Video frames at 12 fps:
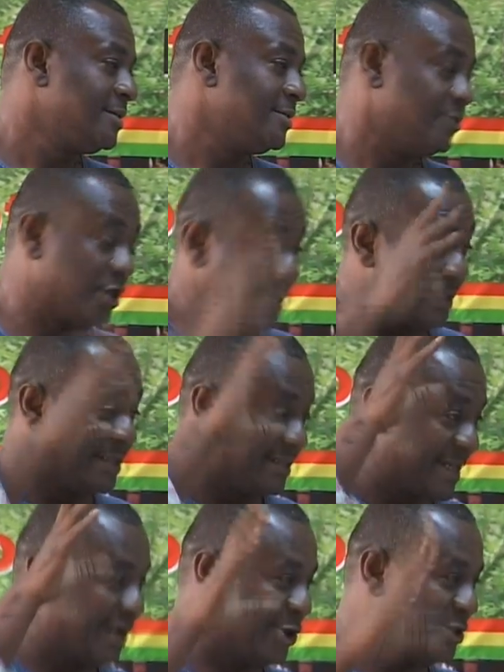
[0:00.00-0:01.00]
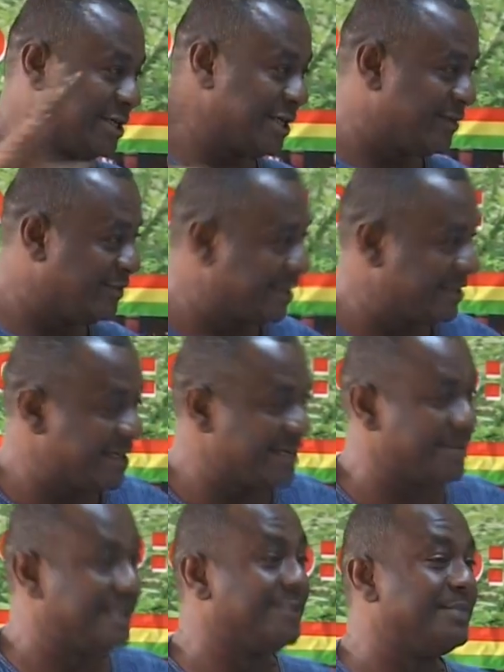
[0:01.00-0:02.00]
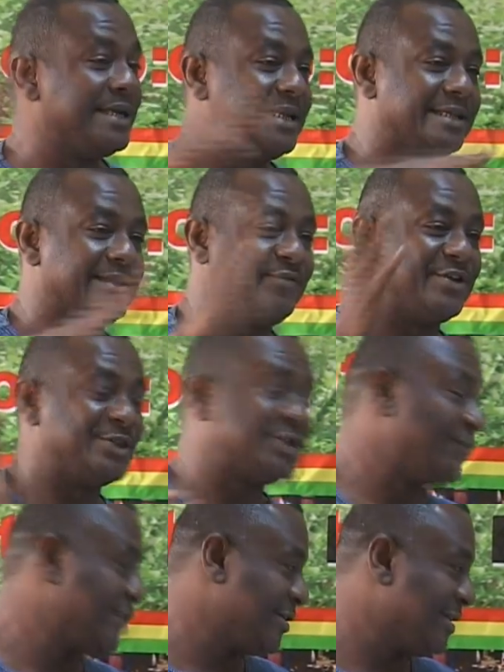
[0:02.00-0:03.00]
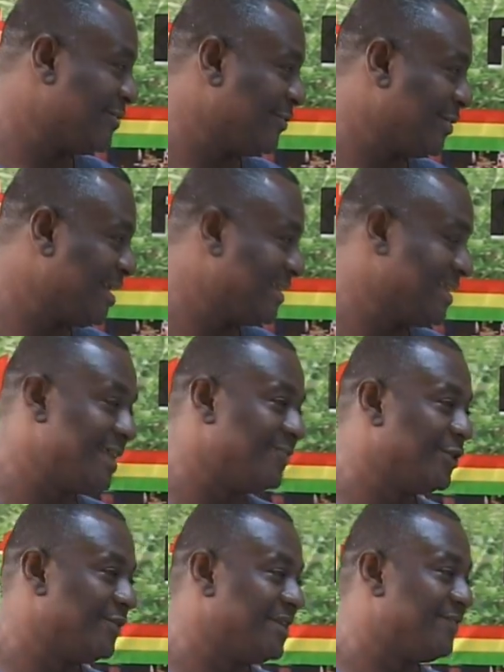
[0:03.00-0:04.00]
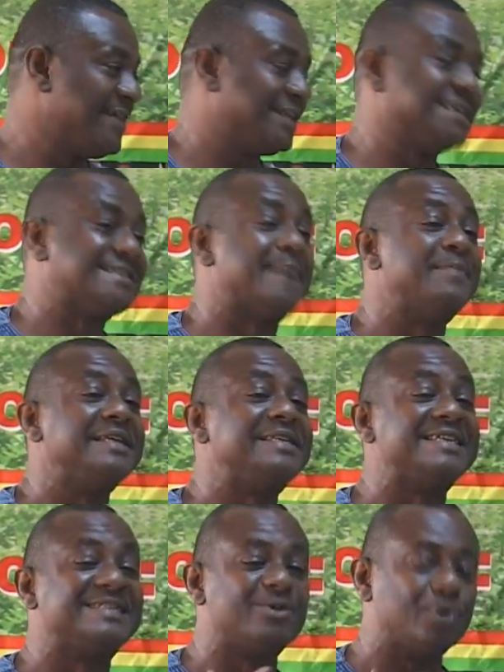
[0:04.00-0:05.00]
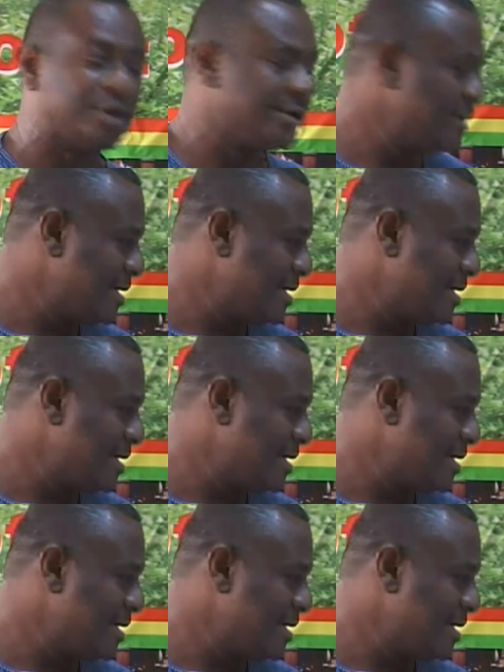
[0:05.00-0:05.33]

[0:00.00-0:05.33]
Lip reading: not at the psychological level at the end, but at the beginning, the philosophical level, at the level of the fact that stability is good.